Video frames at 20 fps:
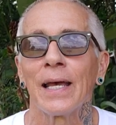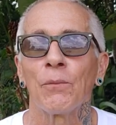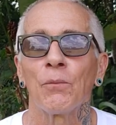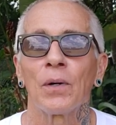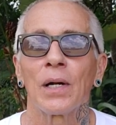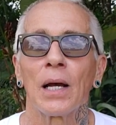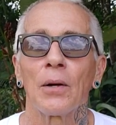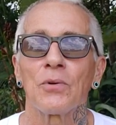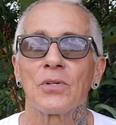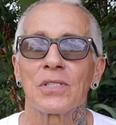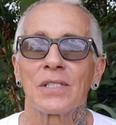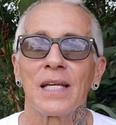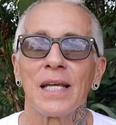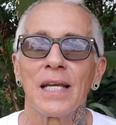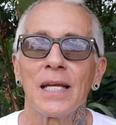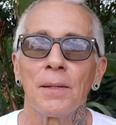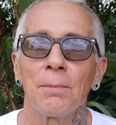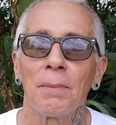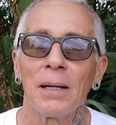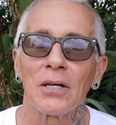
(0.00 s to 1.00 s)
And what I was
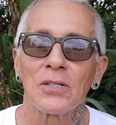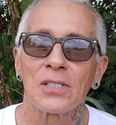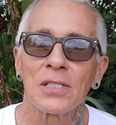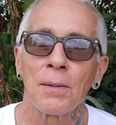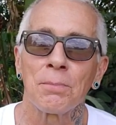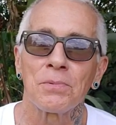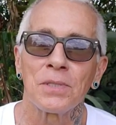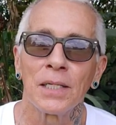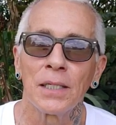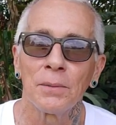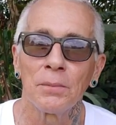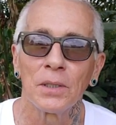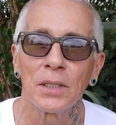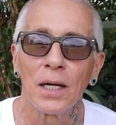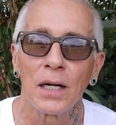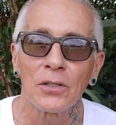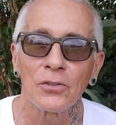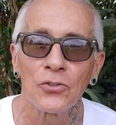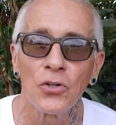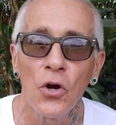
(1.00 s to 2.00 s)
saying about September and
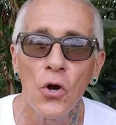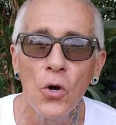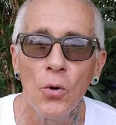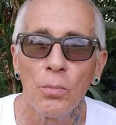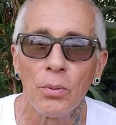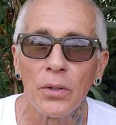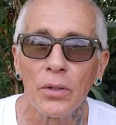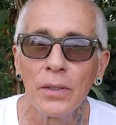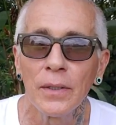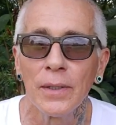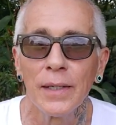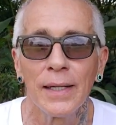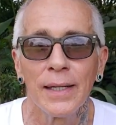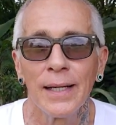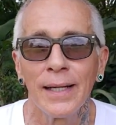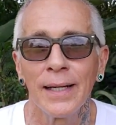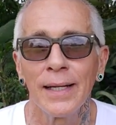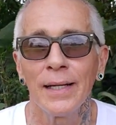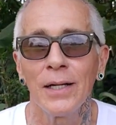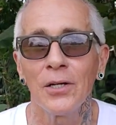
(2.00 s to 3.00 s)
October,
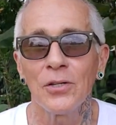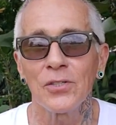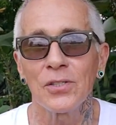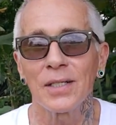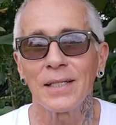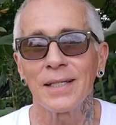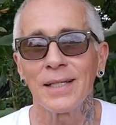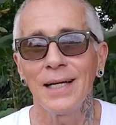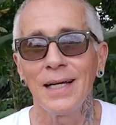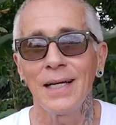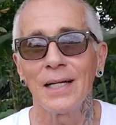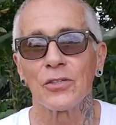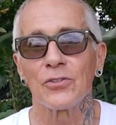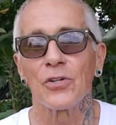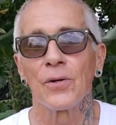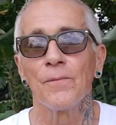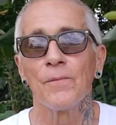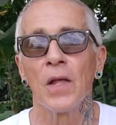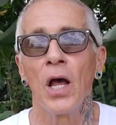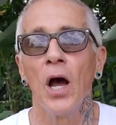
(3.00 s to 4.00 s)
here's the
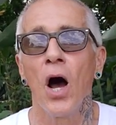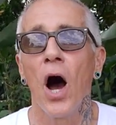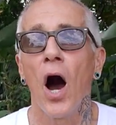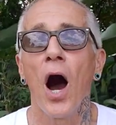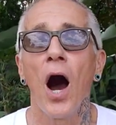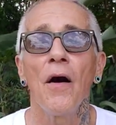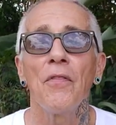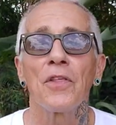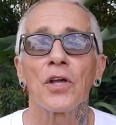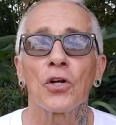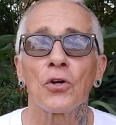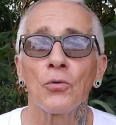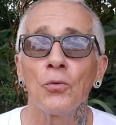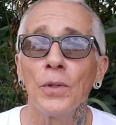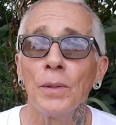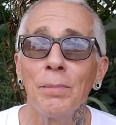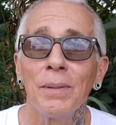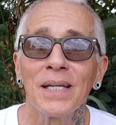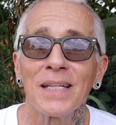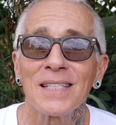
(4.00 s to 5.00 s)
catch. On the
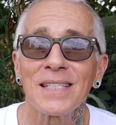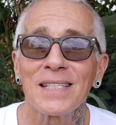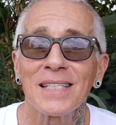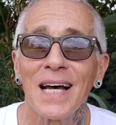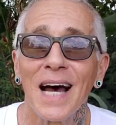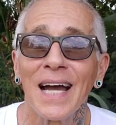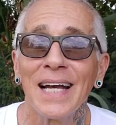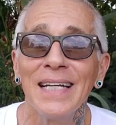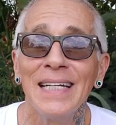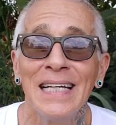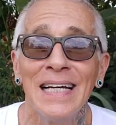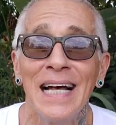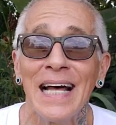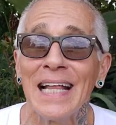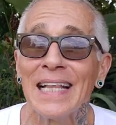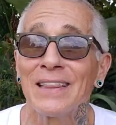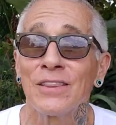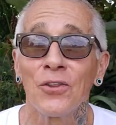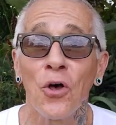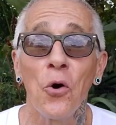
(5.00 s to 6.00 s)
Caribbean side,
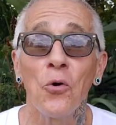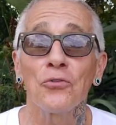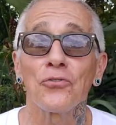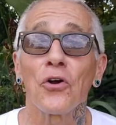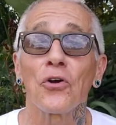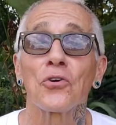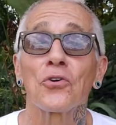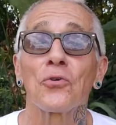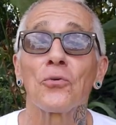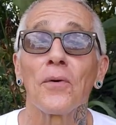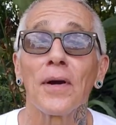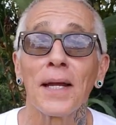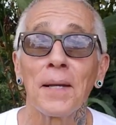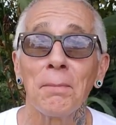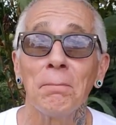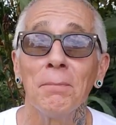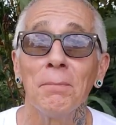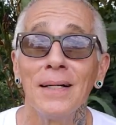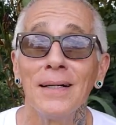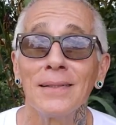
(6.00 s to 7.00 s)
those are great
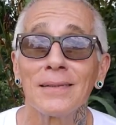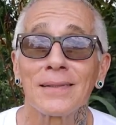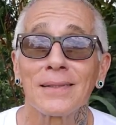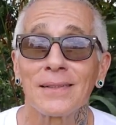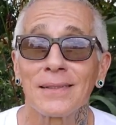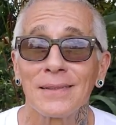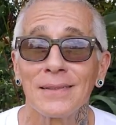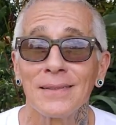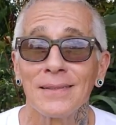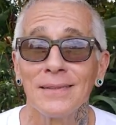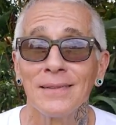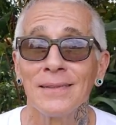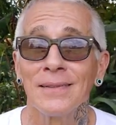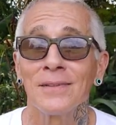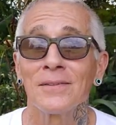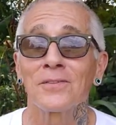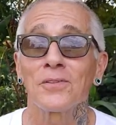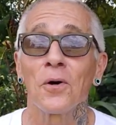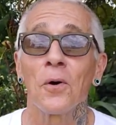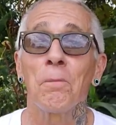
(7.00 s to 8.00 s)
months.
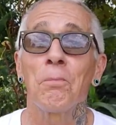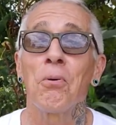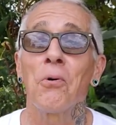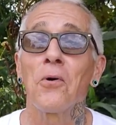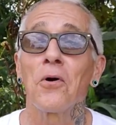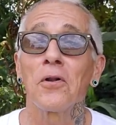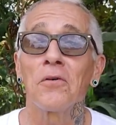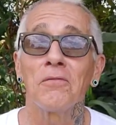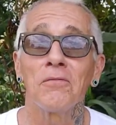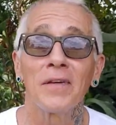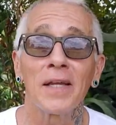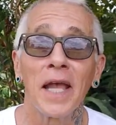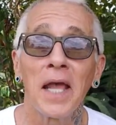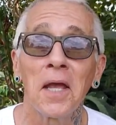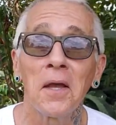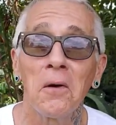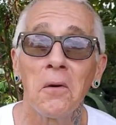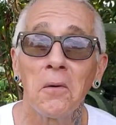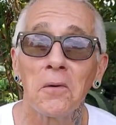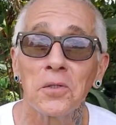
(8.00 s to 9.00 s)
So Puerto
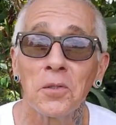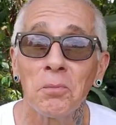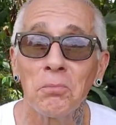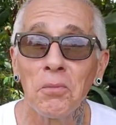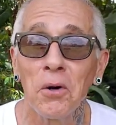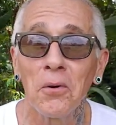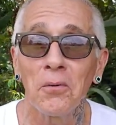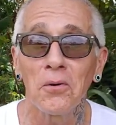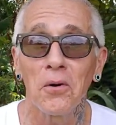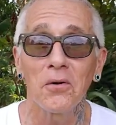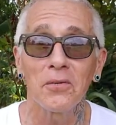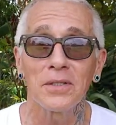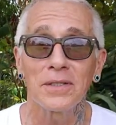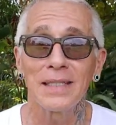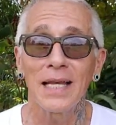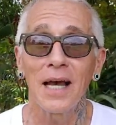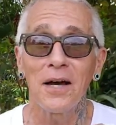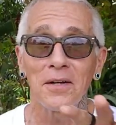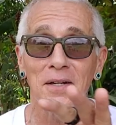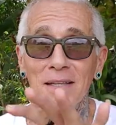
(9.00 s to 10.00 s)
Viejo, Limon, all
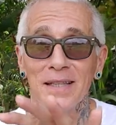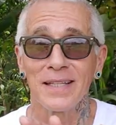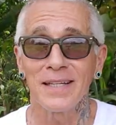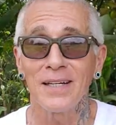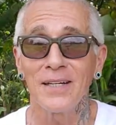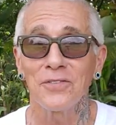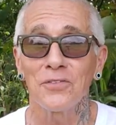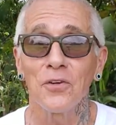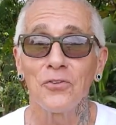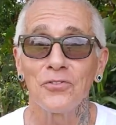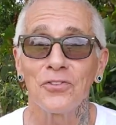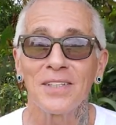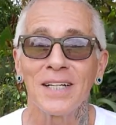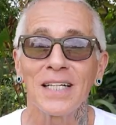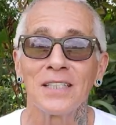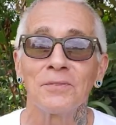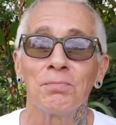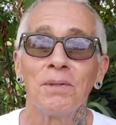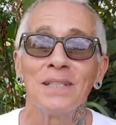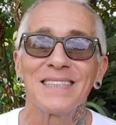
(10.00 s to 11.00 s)
down in there, those are
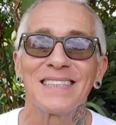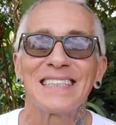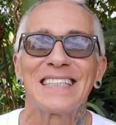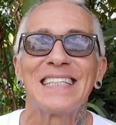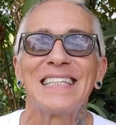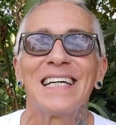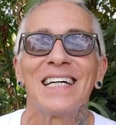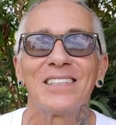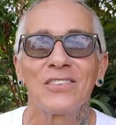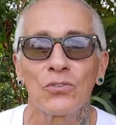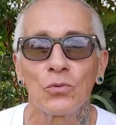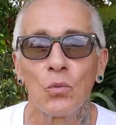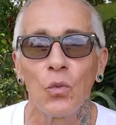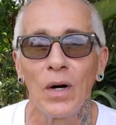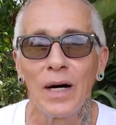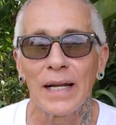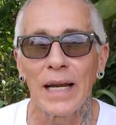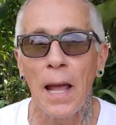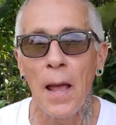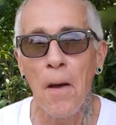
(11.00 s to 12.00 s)
nice months. And guess
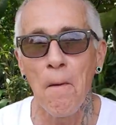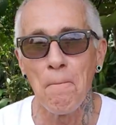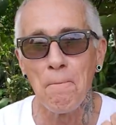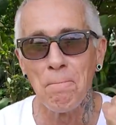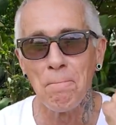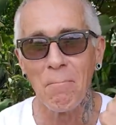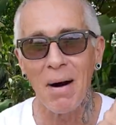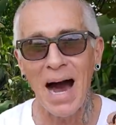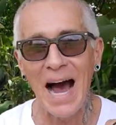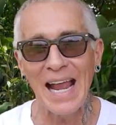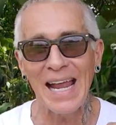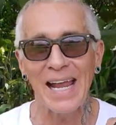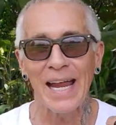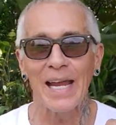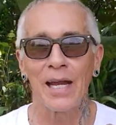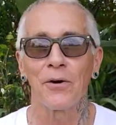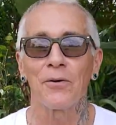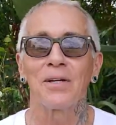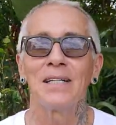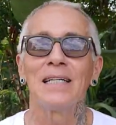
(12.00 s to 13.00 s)
what? My
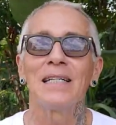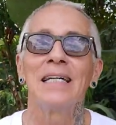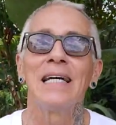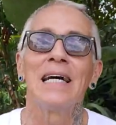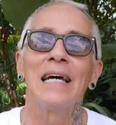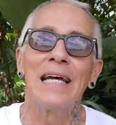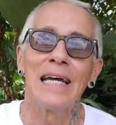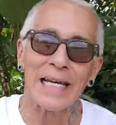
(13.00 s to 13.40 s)
area